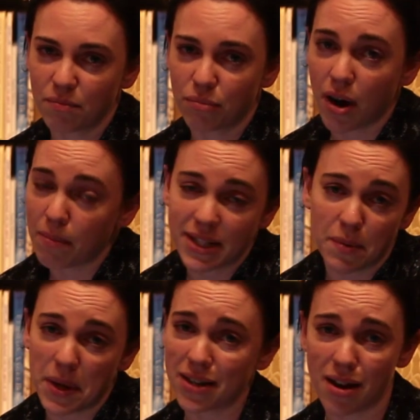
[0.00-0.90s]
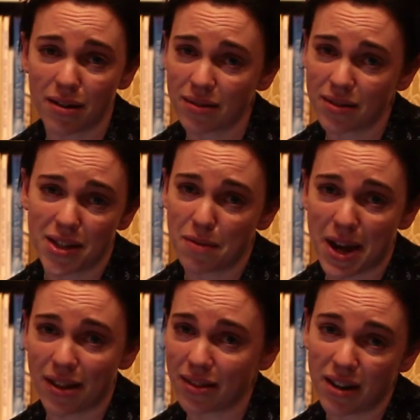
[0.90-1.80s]
probably so we can talk to you
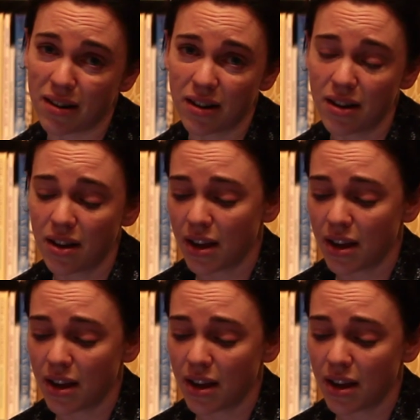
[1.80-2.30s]
about it later